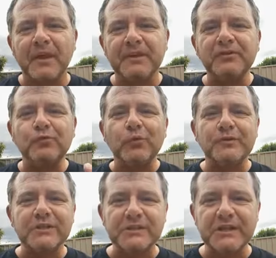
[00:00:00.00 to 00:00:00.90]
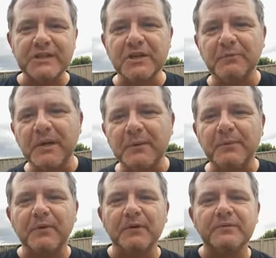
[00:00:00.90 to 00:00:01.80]
And this is what I said to these young
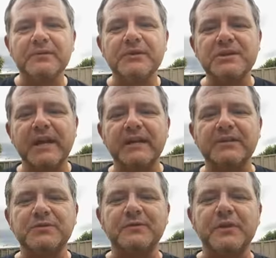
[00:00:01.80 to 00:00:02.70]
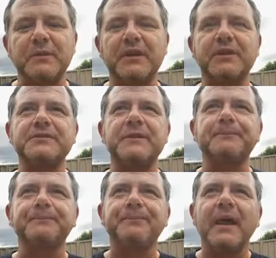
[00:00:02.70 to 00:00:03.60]
people, and I wanted to share this with you because
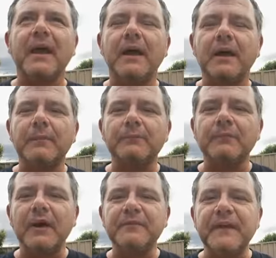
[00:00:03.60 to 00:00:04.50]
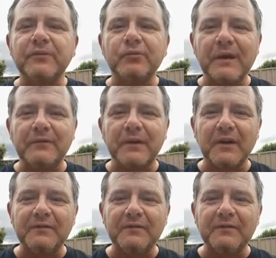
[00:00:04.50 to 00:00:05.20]
um, I think it's relevant.